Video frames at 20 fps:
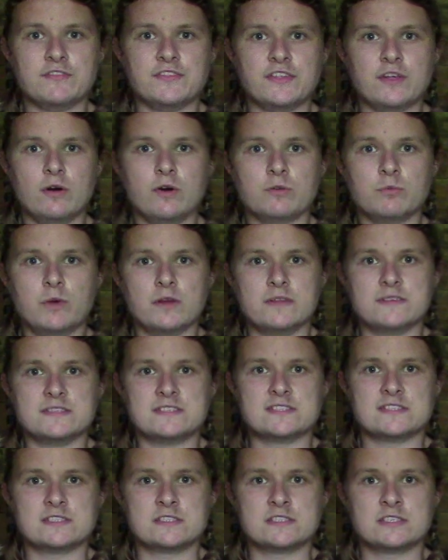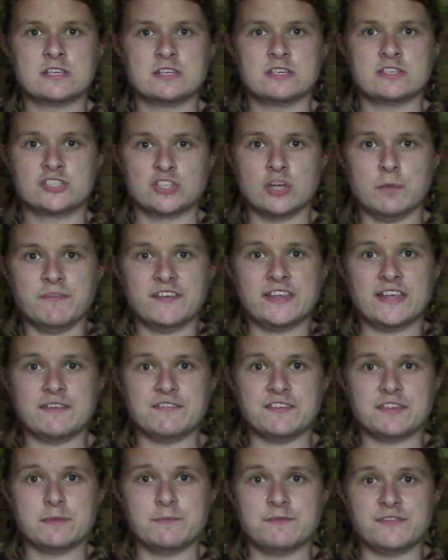the old ones, stop
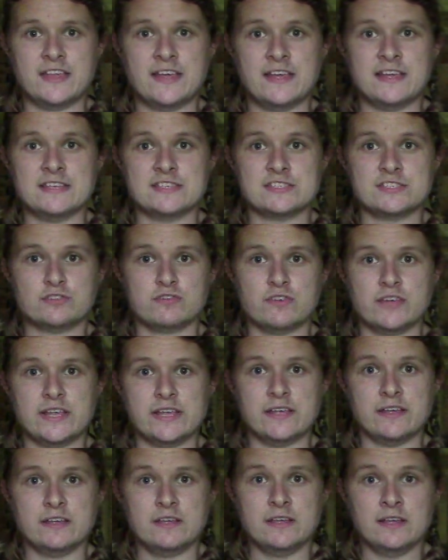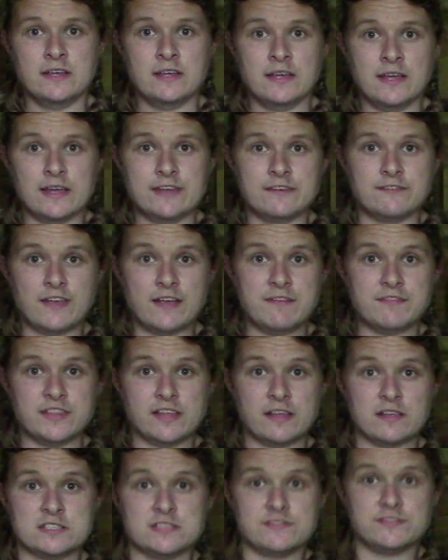forgiving them for their history and for everything
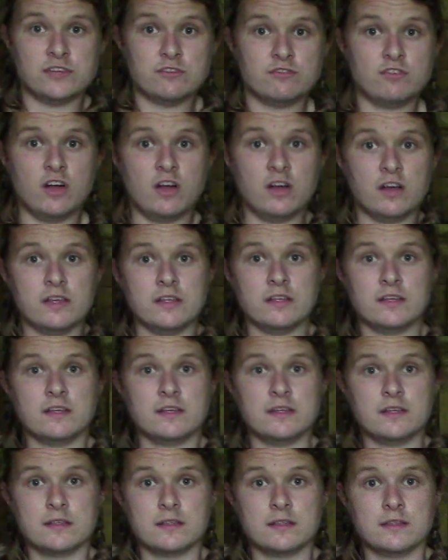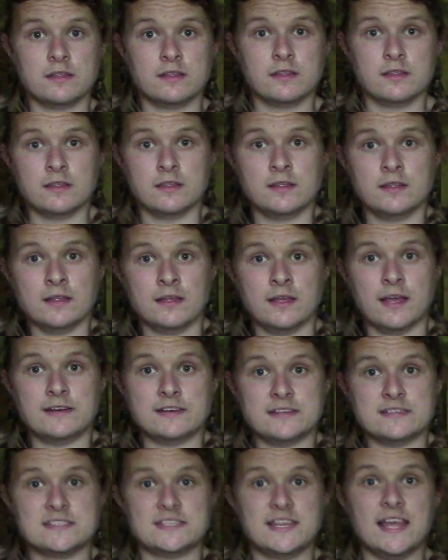else they've done wrong, and
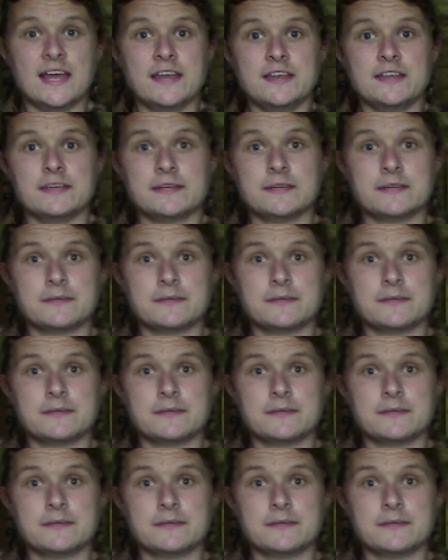instead,